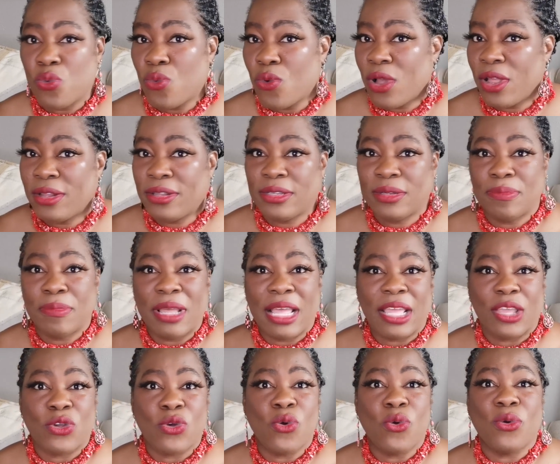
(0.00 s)
want my
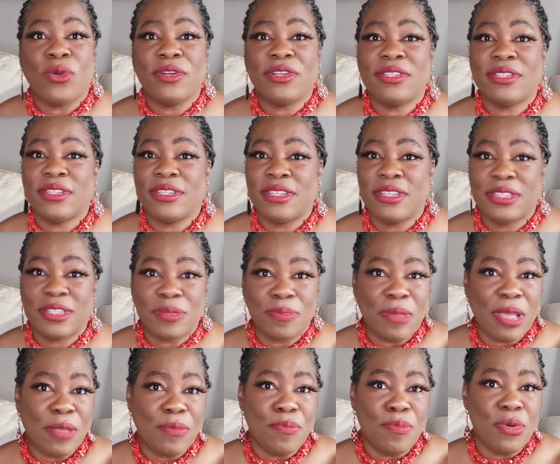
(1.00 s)
courses,
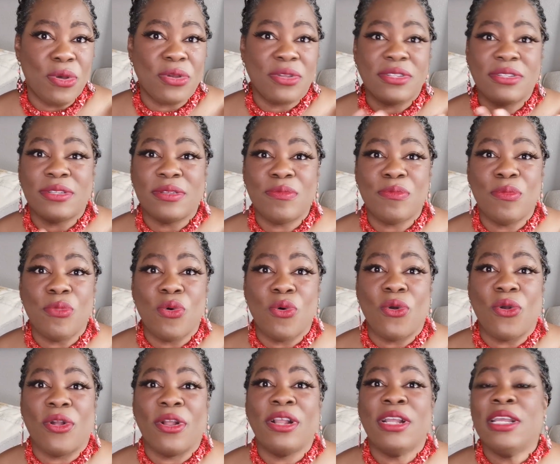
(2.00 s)
my books, and
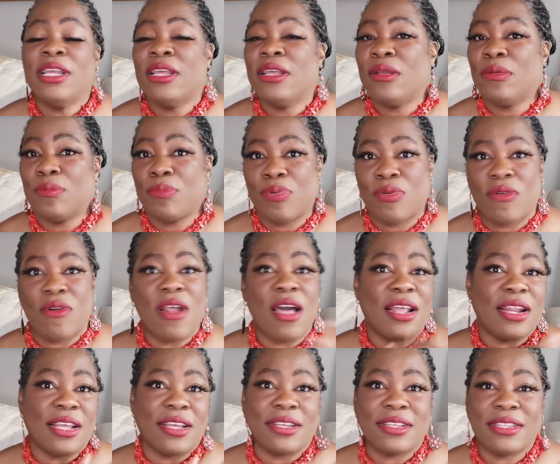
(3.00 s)
more
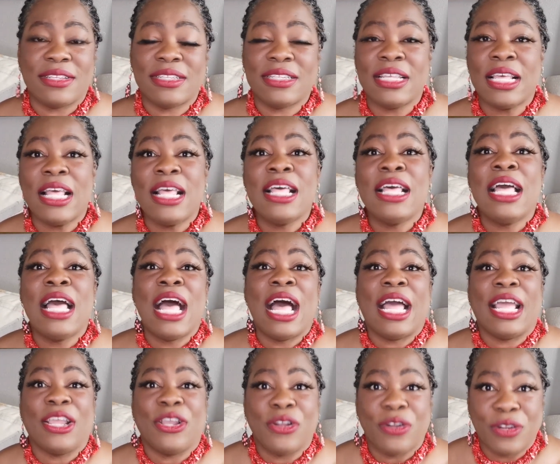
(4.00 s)
products,
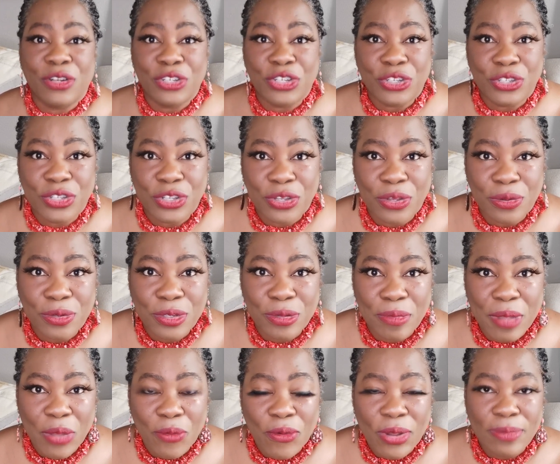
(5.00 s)
I encourage you to go to
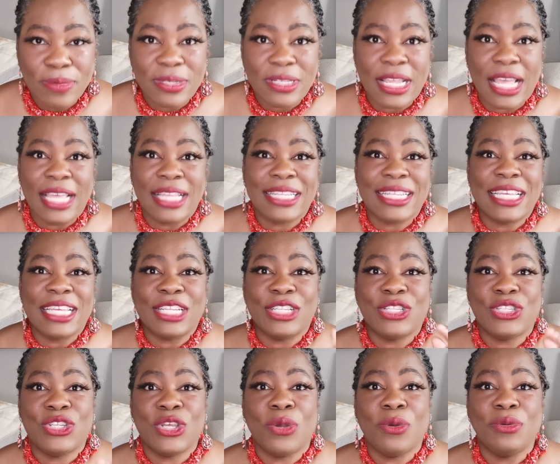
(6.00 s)
my website at
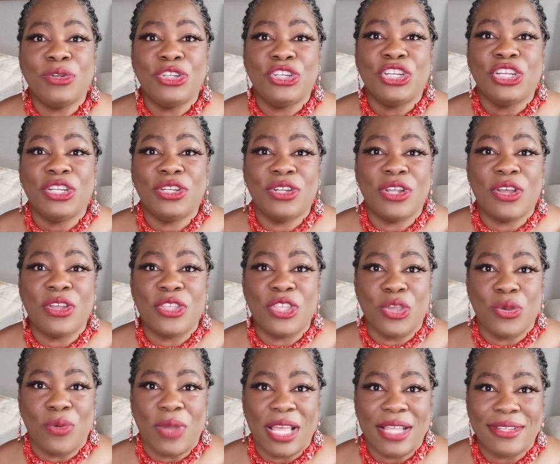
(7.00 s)

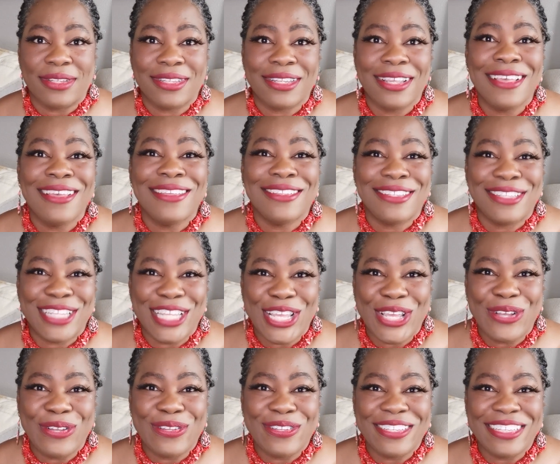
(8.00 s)
tochi.us,
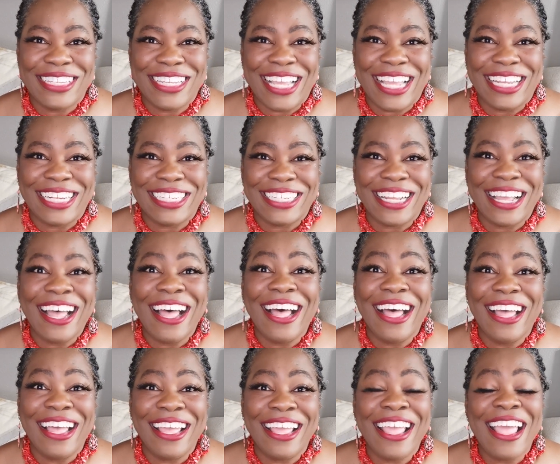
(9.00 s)

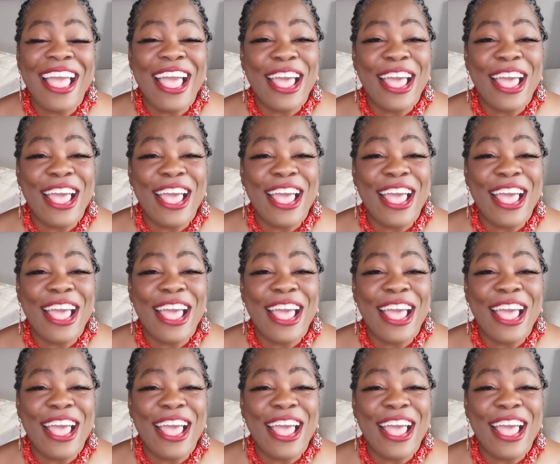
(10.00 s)
tochi.us.